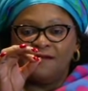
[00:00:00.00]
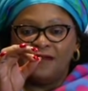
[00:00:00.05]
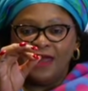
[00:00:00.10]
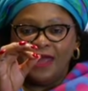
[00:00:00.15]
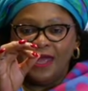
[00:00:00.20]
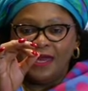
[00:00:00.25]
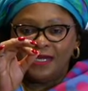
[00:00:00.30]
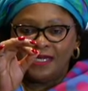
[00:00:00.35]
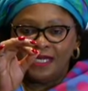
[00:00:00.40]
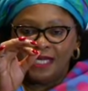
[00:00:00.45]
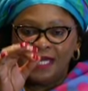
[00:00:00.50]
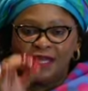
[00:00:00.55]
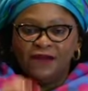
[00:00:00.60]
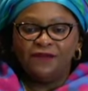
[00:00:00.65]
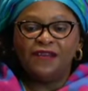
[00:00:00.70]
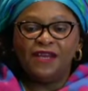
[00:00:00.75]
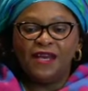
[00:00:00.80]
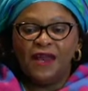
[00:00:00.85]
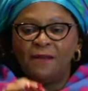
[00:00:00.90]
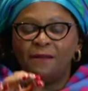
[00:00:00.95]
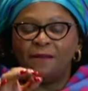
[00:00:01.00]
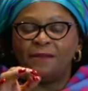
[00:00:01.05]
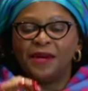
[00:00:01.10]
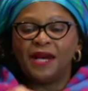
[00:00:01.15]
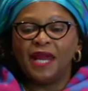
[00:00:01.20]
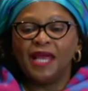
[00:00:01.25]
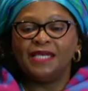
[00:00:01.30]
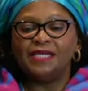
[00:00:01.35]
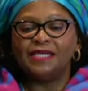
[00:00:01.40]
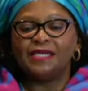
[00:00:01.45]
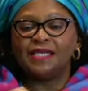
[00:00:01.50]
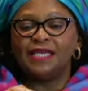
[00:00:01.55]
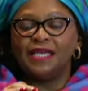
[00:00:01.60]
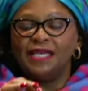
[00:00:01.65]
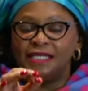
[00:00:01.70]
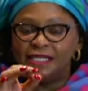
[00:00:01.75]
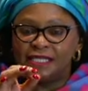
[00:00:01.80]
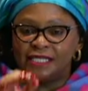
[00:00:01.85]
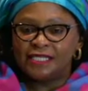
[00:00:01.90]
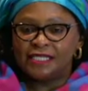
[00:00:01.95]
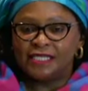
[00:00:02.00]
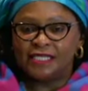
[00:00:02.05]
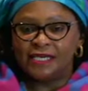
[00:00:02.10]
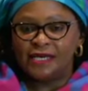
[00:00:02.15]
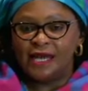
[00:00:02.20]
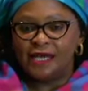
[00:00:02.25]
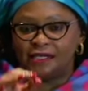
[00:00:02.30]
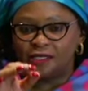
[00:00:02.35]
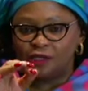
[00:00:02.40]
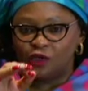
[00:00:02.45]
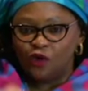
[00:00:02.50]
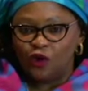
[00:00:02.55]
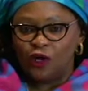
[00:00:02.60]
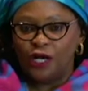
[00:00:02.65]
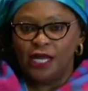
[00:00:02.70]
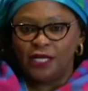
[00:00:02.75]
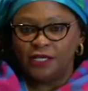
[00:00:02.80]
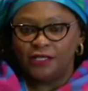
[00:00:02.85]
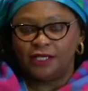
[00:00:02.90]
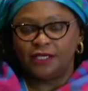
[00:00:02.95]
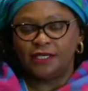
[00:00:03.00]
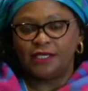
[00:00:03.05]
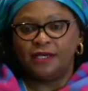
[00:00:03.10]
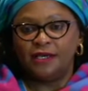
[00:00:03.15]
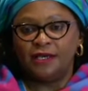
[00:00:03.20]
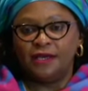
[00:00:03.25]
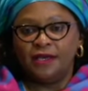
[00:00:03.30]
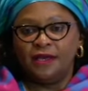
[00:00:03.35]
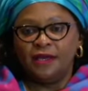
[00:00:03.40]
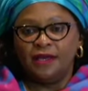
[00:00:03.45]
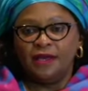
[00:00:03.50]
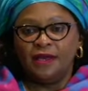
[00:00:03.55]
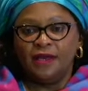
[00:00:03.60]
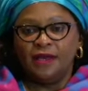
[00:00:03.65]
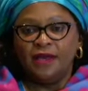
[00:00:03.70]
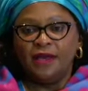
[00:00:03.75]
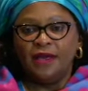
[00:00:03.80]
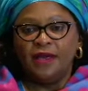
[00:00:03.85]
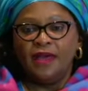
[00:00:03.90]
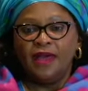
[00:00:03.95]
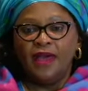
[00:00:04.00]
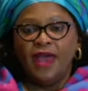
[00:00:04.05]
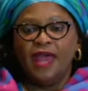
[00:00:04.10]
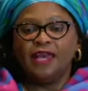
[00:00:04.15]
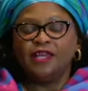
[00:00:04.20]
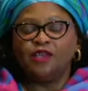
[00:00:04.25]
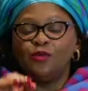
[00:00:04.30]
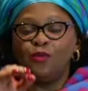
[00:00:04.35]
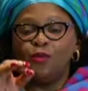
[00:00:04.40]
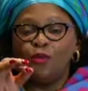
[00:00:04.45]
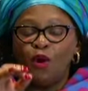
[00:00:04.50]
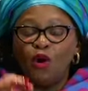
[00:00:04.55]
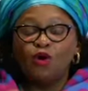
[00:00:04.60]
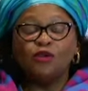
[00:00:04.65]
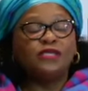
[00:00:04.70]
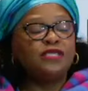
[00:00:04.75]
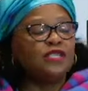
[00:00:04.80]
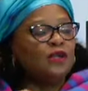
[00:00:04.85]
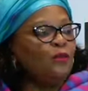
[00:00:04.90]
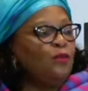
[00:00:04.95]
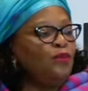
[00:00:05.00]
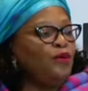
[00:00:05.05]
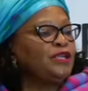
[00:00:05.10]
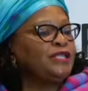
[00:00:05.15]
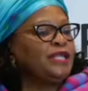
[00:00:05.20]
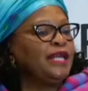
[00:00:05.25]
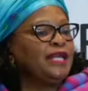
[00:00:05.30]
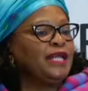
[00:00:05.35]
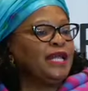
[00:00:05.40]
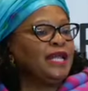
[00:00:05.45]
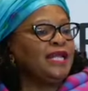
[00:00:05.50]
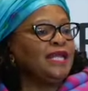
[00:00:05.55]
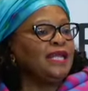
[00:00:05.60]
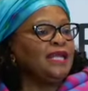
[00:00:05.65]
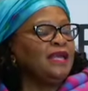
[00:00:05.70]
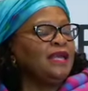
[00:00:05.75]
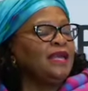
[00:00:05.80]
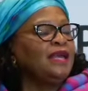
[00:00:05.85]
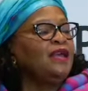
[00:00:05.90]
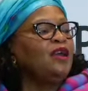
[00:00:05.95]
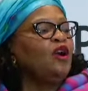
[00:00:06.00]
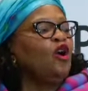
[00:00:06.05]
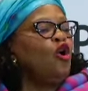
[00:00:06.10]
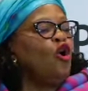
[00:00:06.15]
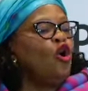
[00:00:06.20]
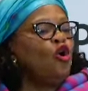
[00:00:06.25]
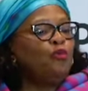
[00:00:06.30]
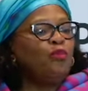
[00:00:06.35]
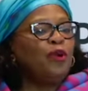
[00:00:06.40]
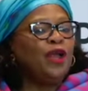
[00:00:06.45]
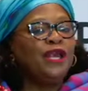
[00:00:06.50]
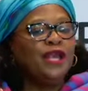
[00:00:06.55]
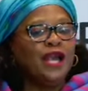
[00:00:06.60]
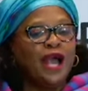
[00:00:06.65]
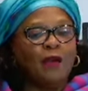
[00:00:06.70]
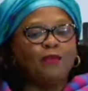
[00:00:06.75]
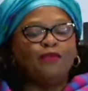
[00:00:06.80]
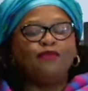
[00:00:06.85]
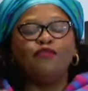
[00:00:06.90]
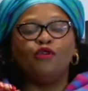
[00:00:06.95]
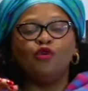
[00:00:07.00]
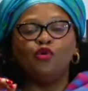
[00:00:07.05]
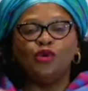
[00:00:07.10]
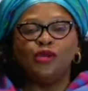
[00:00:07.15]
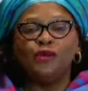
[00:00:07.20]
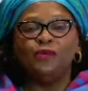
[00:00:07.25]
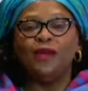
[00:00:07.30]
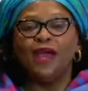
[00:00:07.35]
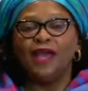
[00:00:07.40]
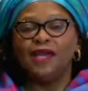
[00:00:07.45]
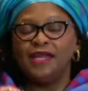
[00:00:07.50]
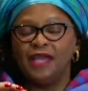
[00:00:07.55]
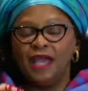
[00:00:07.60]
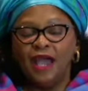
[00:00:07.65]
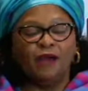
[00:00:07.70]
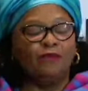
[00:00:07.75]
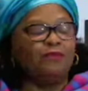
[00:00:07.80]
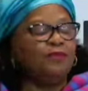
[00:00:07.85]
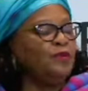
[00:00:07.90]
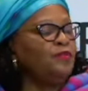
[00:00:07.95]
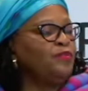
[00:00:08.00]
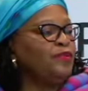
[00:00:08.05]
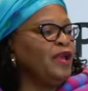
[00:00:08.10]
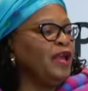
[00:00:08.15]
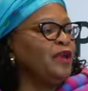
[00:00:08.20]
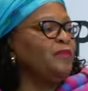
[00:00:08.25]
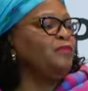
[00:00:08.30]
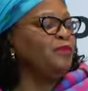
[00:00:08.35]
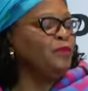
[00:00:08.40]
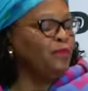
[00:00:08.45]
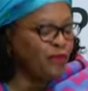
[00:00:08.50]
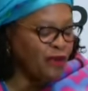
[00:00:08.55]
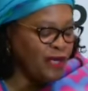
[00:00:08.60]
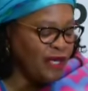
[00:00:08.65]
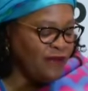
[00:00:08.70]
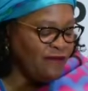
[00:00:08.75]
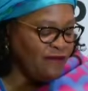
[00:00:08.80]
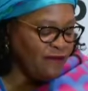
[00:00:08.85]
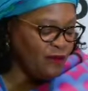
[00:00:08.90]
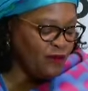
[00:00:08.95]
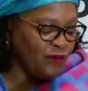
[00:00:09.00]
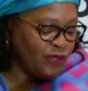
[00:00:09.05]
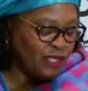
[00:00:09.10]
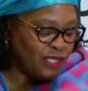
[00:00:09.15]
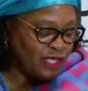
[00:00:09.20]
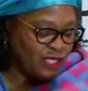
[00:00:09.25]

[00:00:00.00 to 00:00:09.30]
and even embrace indigenous knowledge, and most importantly, opening up for women, young people, and people living with